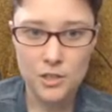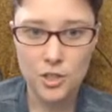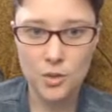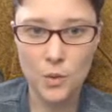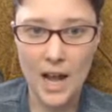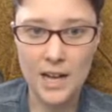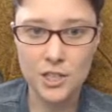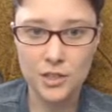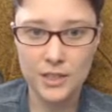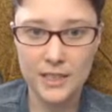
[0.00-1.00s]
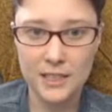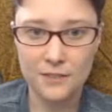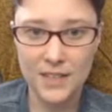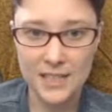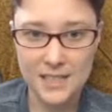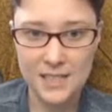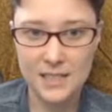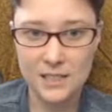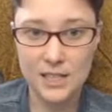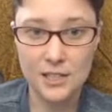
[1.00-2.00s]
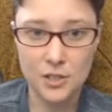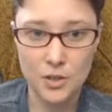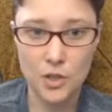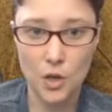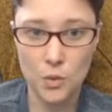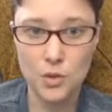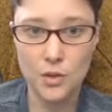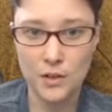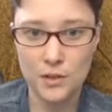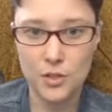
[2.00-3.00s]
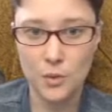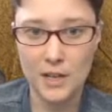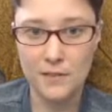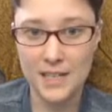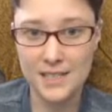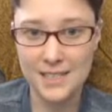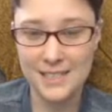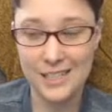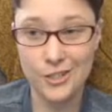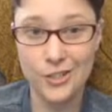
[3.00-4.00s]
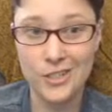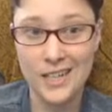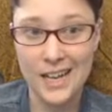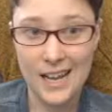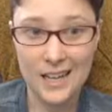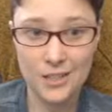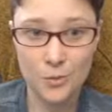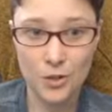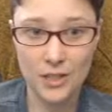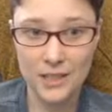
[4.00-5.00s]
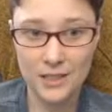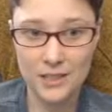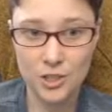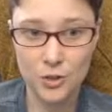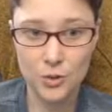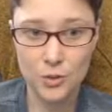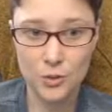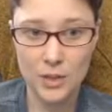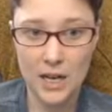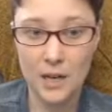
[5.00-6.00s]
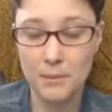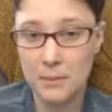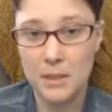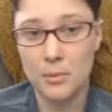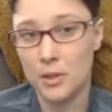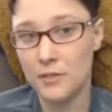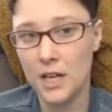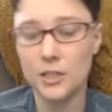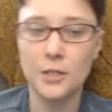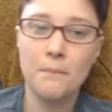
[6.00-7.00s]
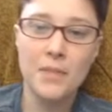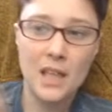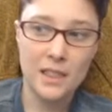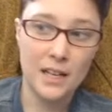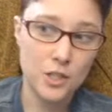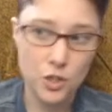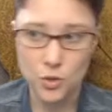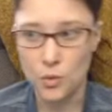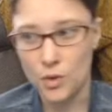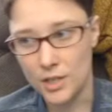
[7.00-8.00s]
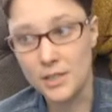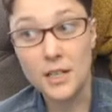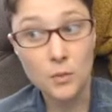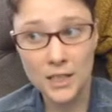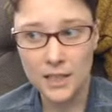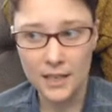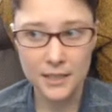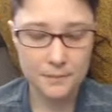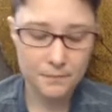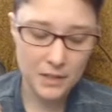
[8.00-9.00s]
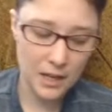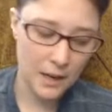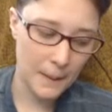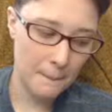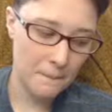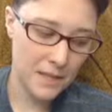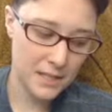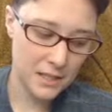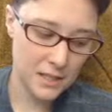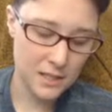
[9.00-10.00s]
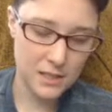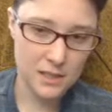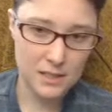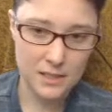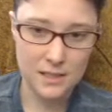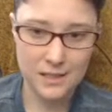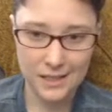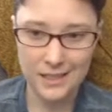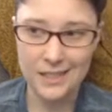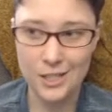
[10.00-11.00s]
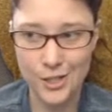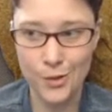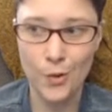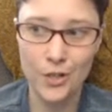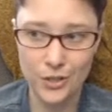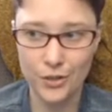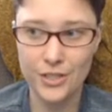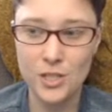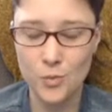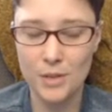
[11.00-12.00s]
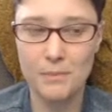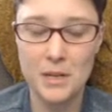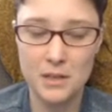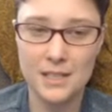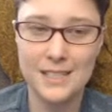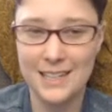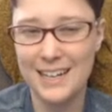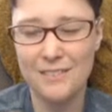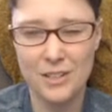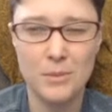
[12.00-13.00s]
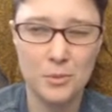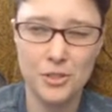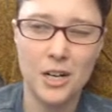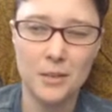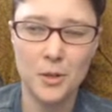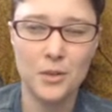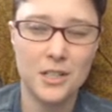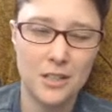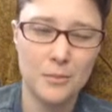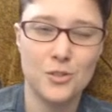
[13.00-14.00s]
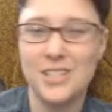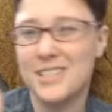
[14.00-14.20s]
To actually get the vaccine, go to a vaccine center, and more likely to be people of color, thanks to things like redlining. This is like historical. This is the kind of thing people talk about when they talk about